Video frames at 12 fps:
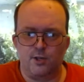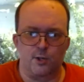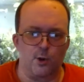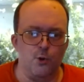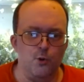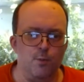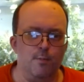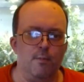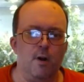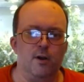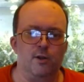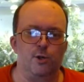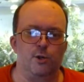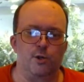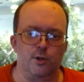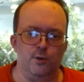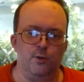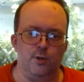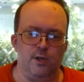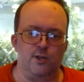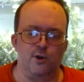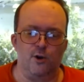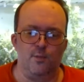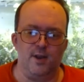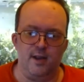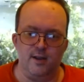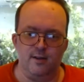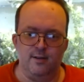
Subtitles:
so much to this hobby.